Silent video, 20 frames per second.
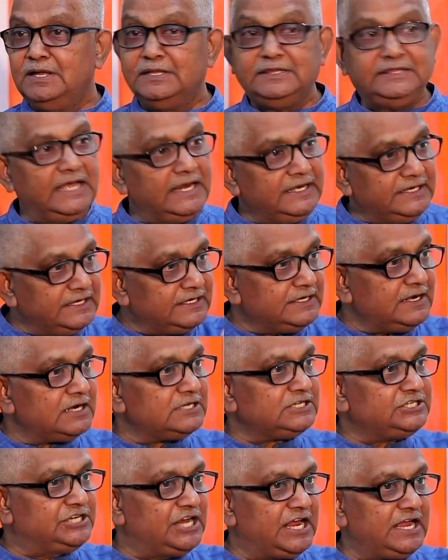They did
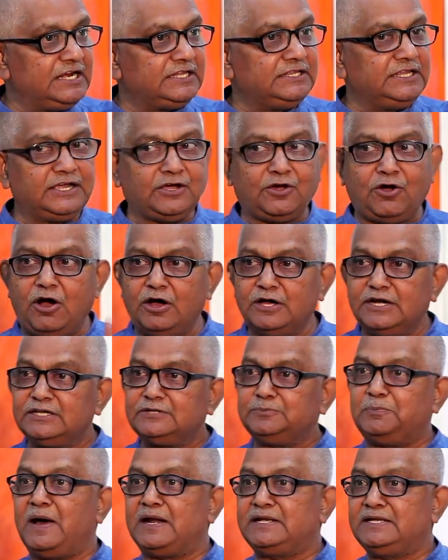not share the
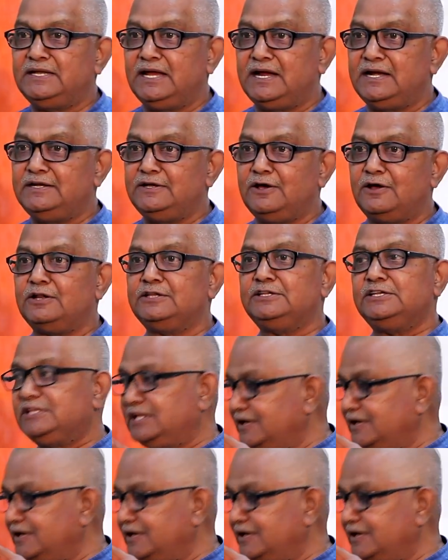Congress party ideology,